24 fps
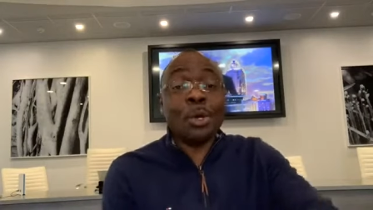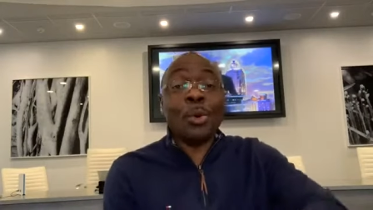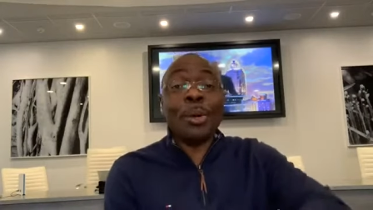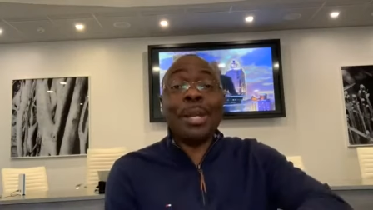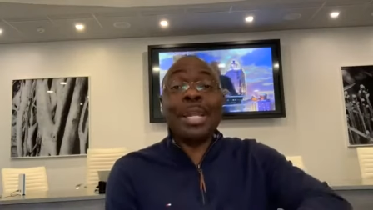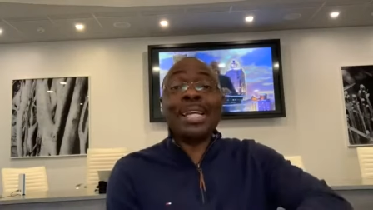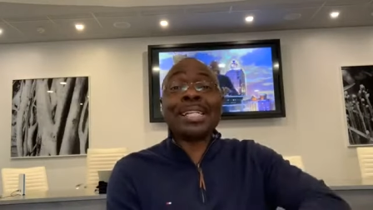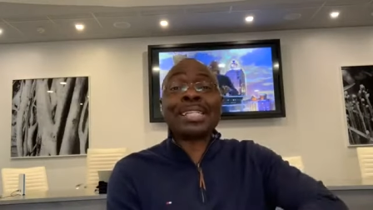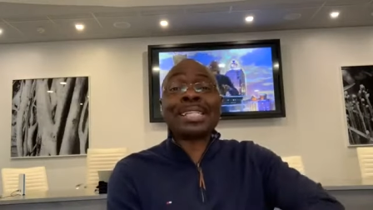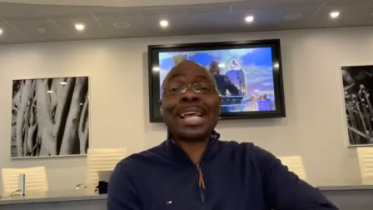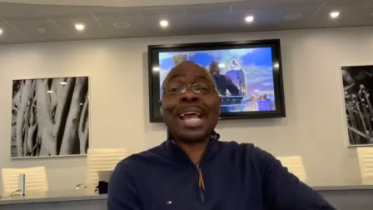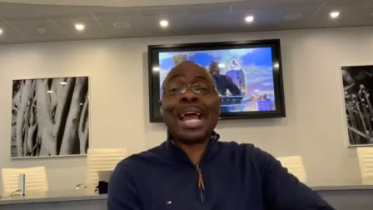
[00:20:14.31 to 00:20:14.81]
The
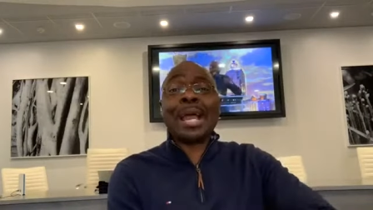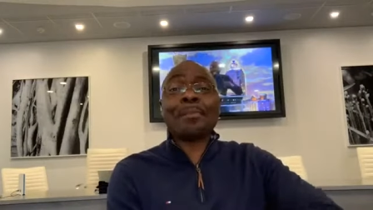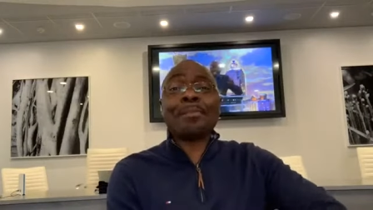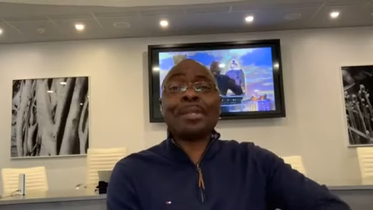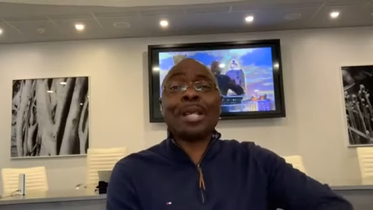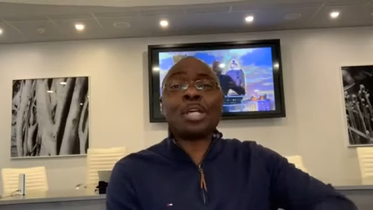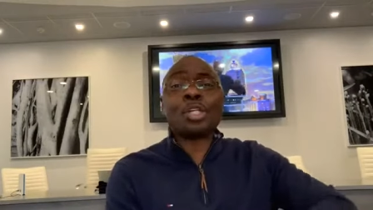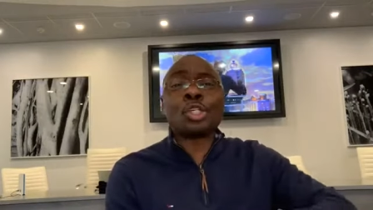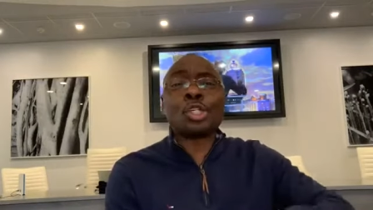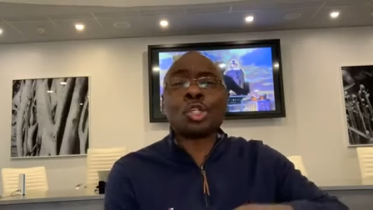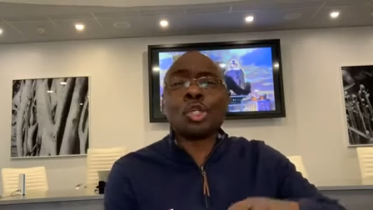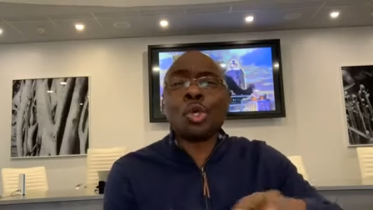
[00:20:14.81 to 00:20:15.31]
only
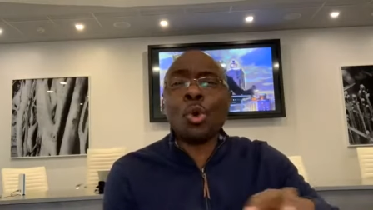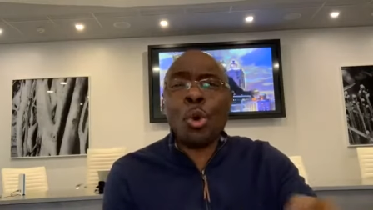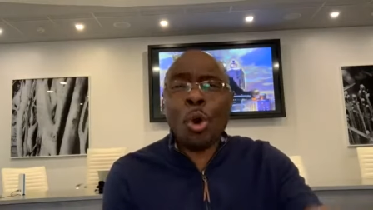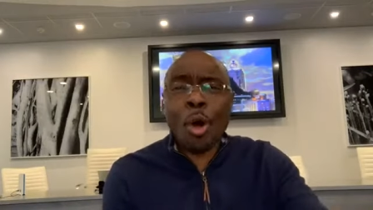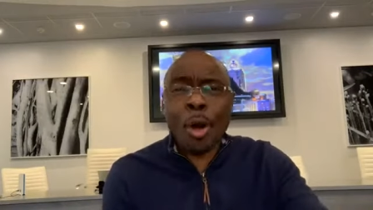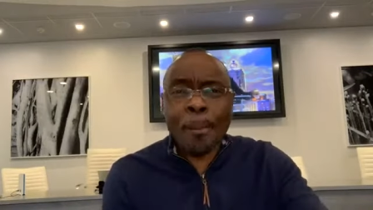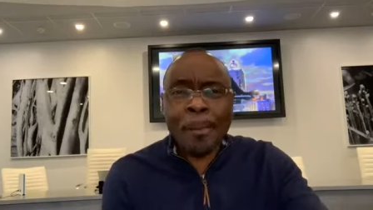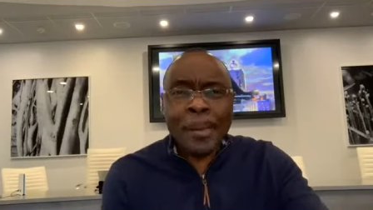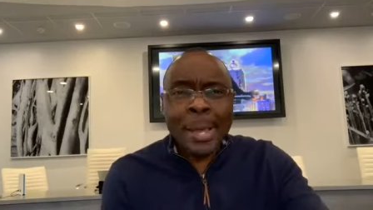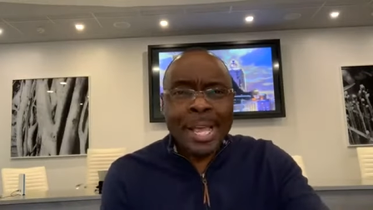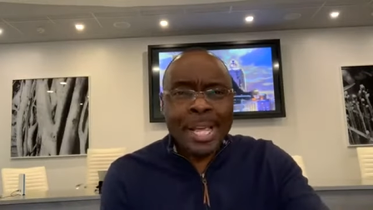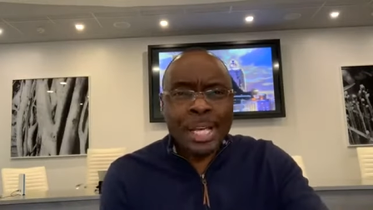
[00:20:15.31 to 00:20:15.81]
time they
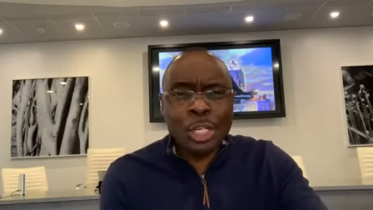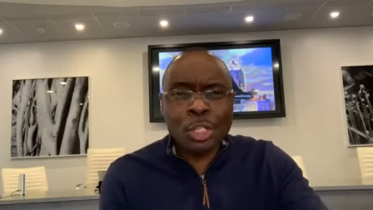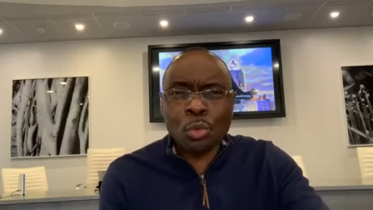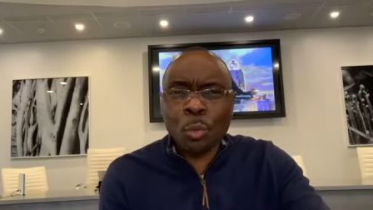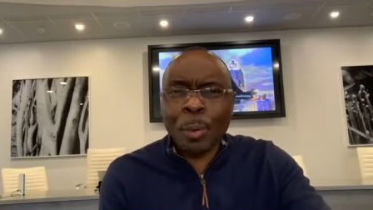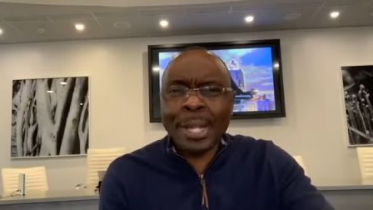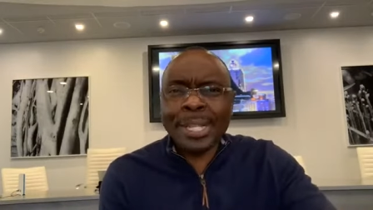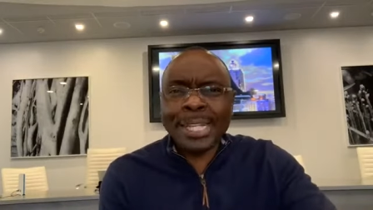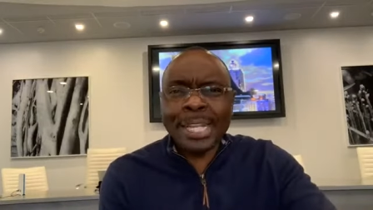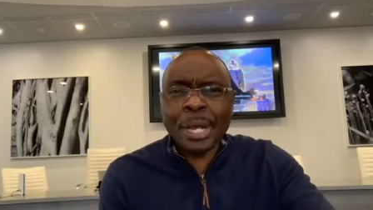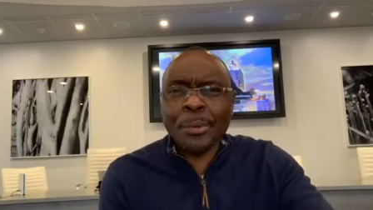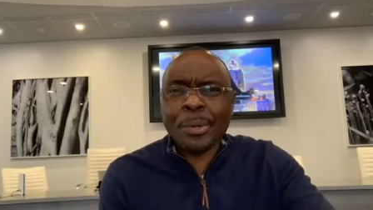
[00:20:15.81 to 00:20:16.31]
show up
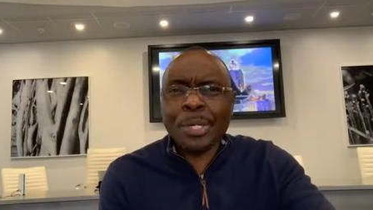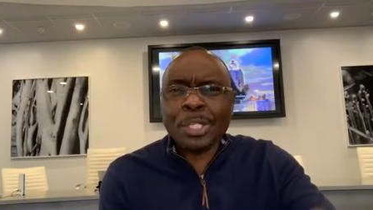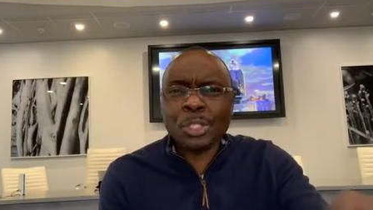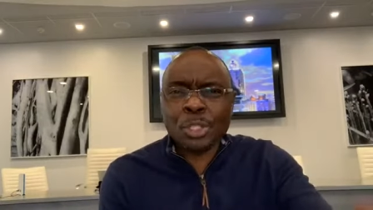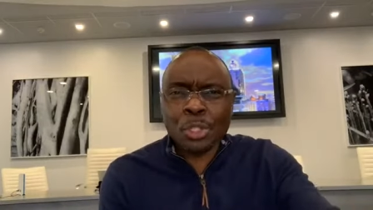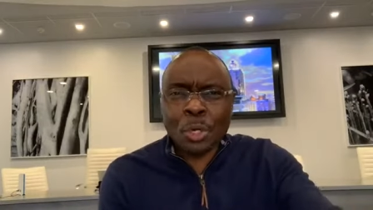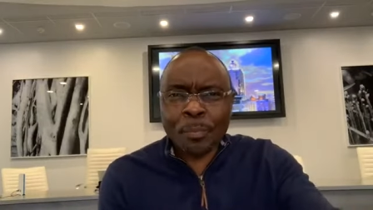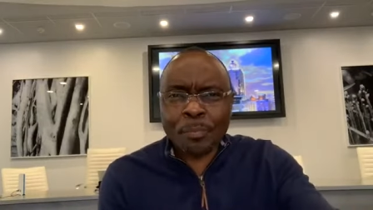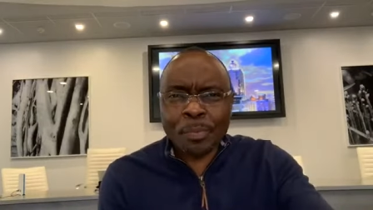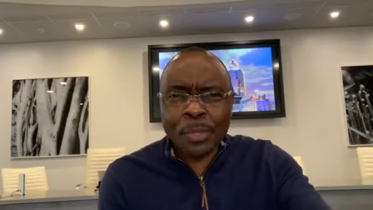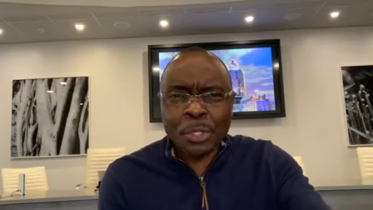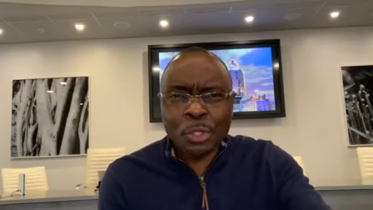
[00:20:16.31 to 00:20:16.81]
is when there
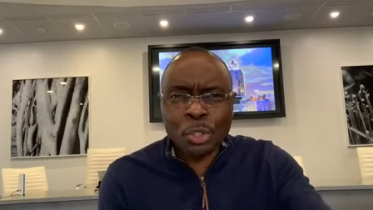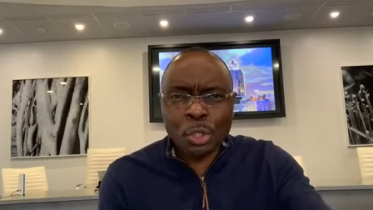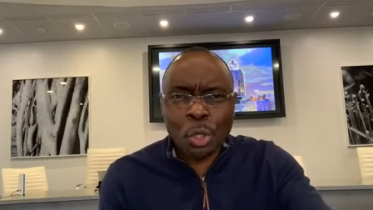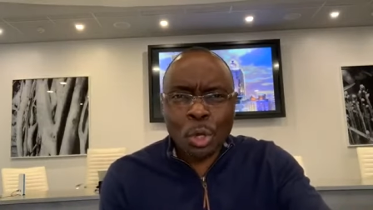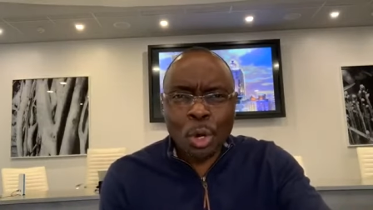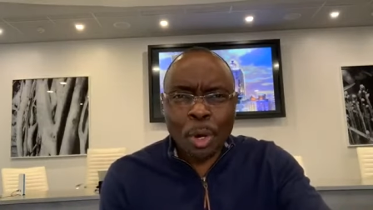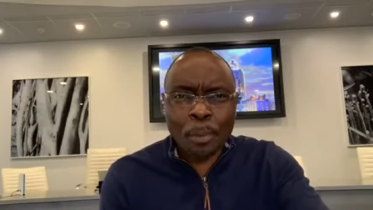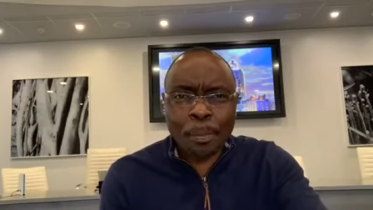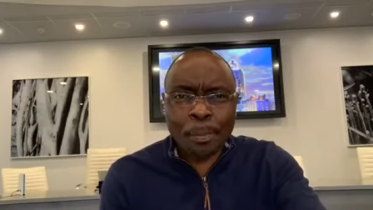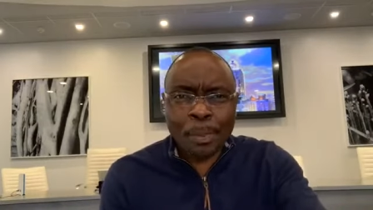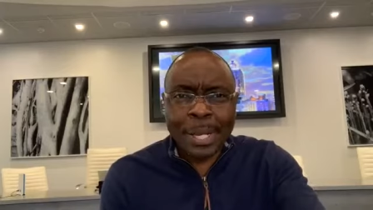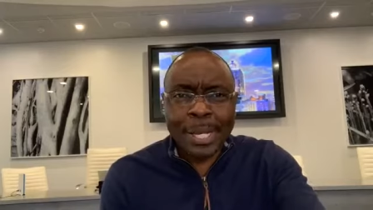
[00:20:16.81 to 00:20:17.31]
is something to
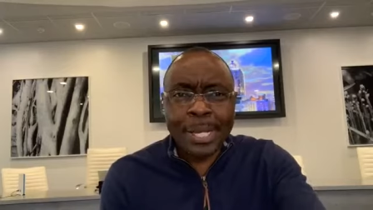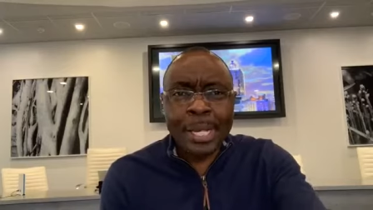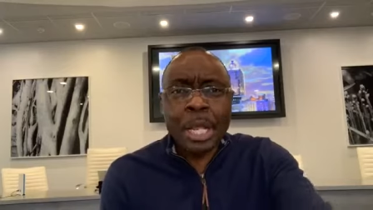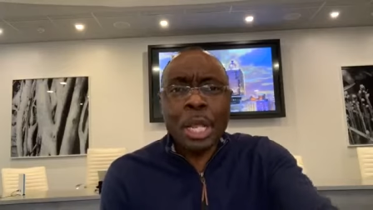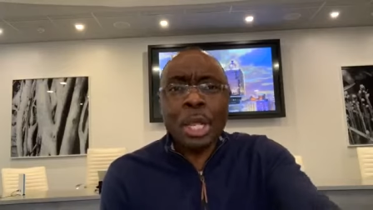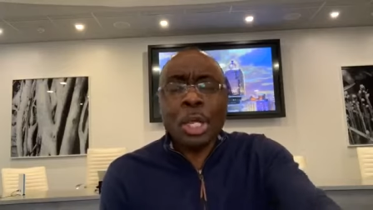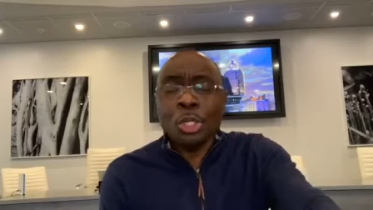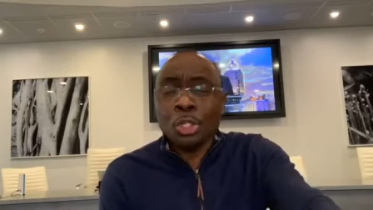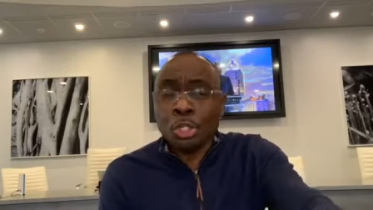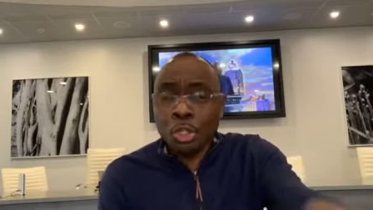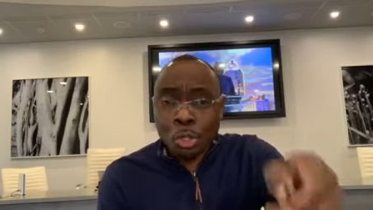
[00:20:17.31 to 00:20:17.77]
complain.